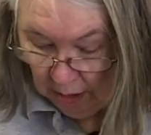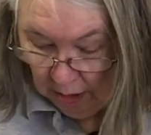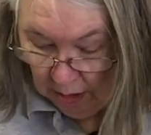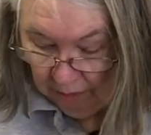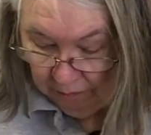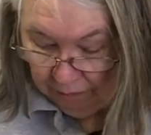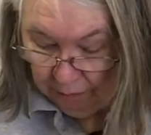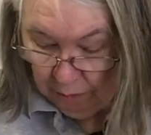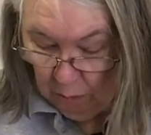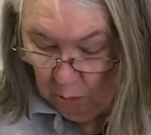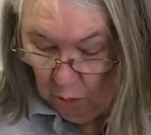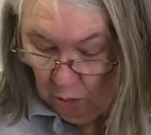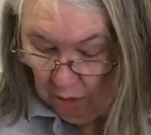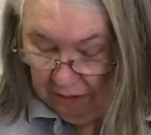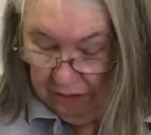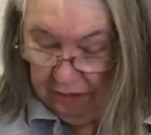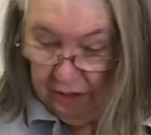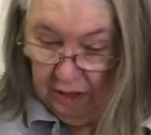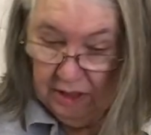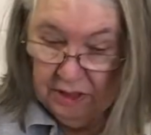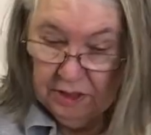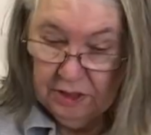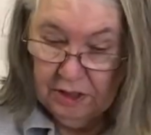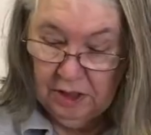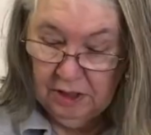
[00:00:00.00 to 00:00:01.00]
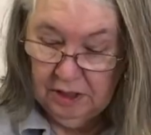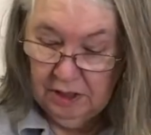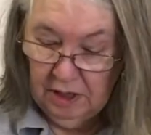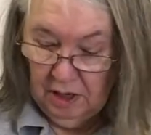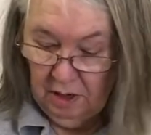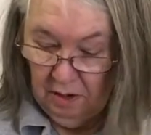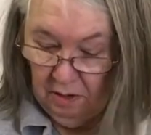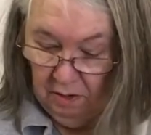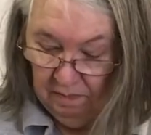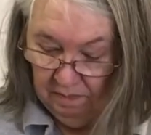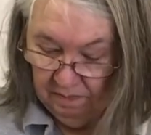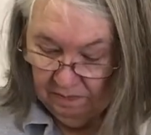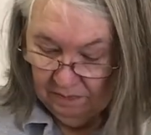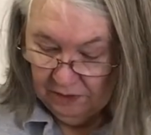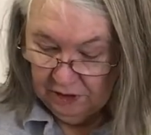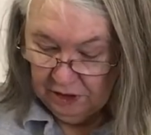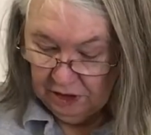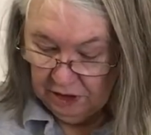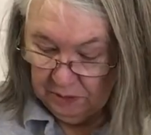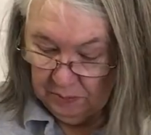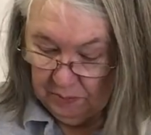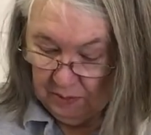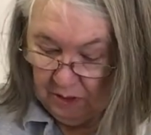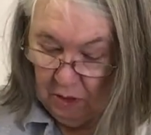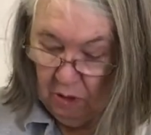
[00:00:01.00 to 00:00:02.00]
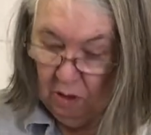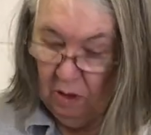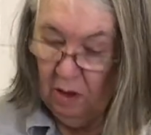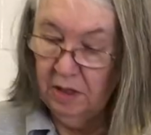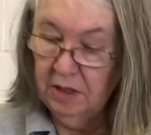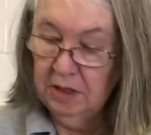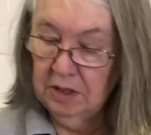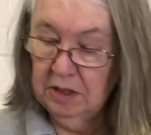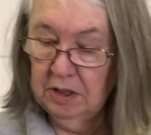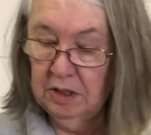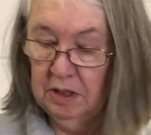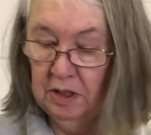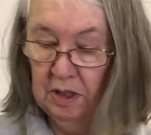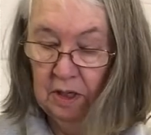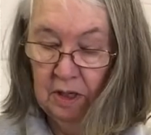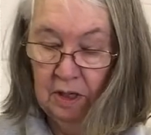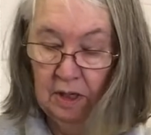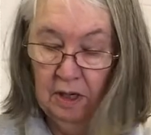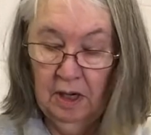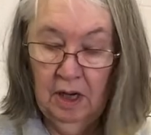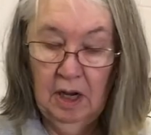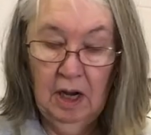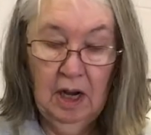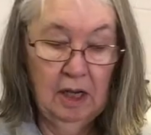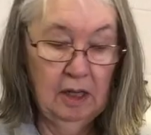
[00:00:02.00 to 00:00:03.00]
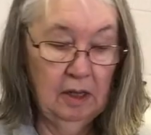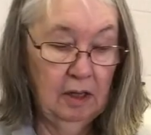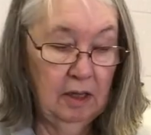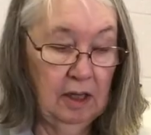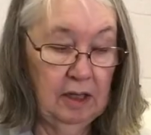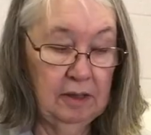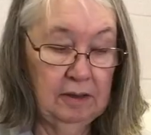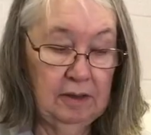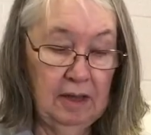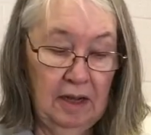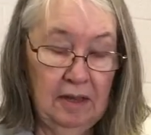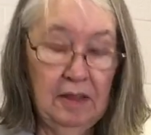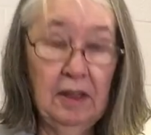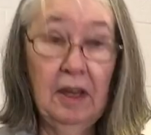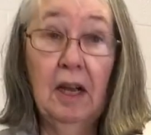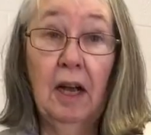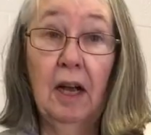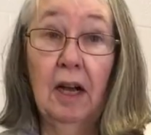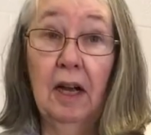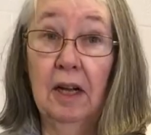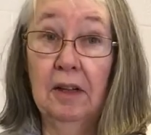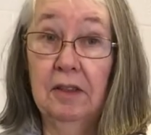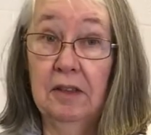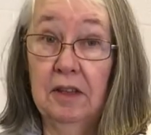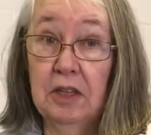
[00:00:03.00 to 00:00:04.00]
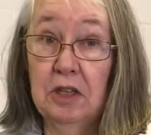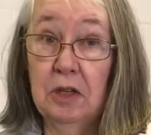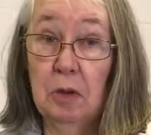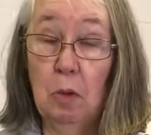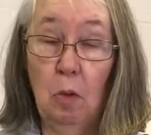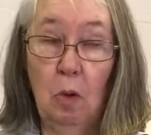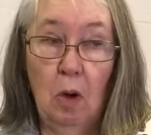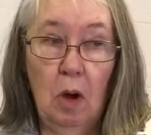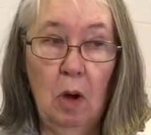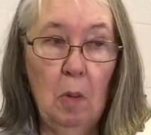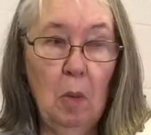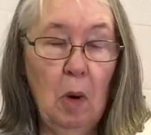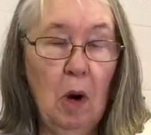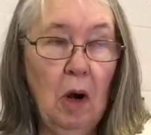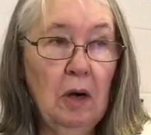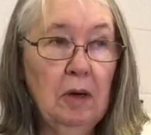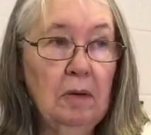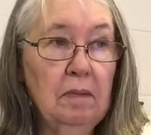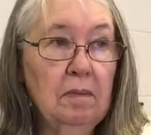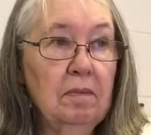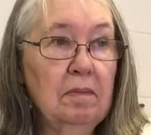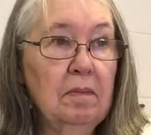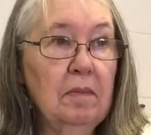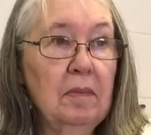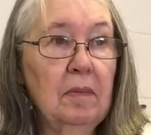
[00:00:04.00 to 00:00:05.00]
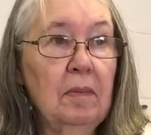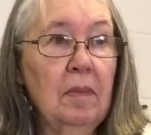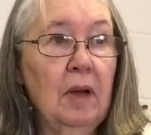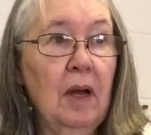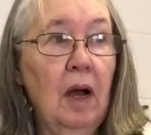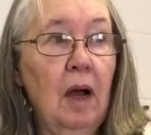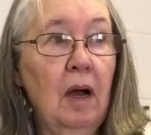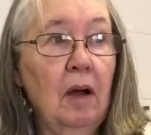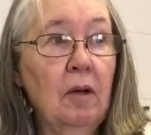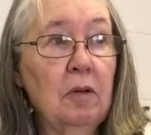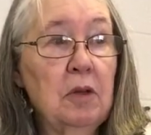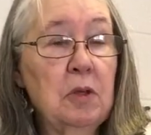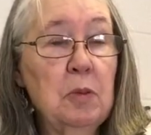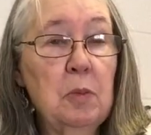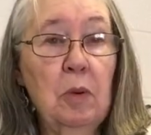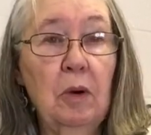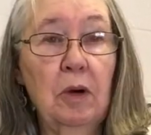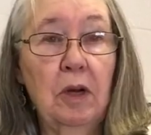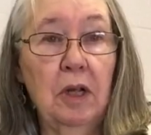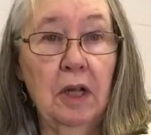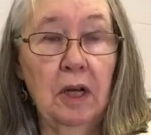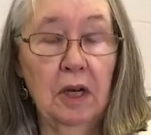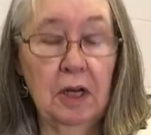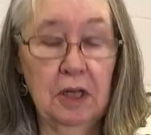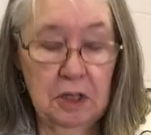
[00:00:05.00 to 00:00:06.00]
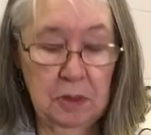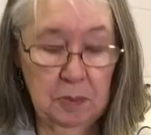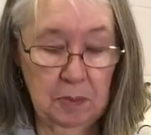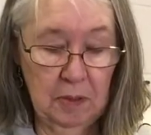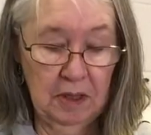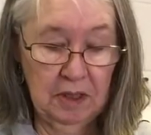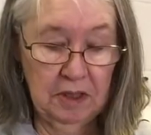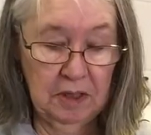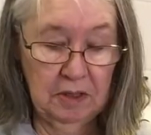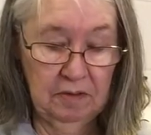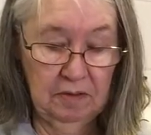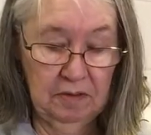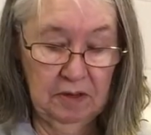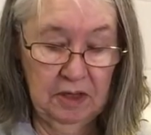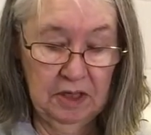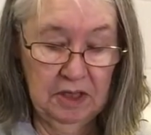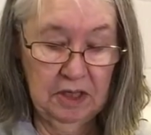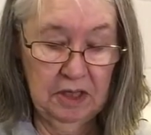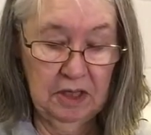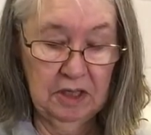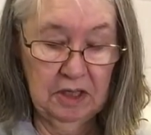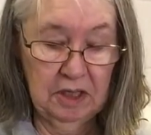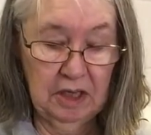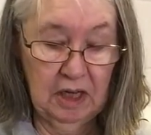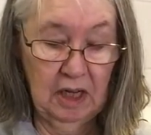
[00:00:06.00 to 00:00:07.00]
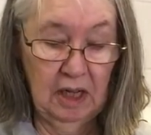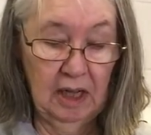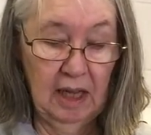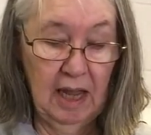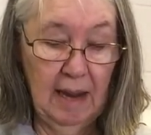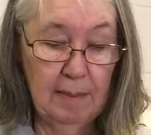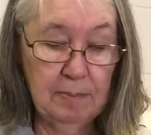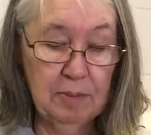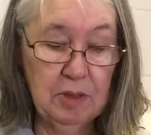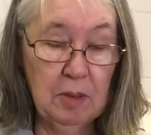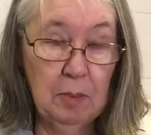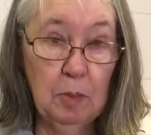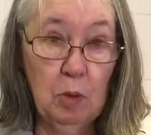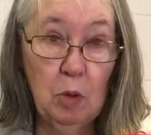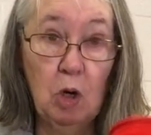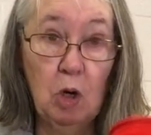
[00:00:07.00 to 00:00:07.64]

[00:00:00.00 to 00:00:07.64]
A few more things in there, just because I think I got this at Walmart. It was pretty inexpensive. This is a collapsible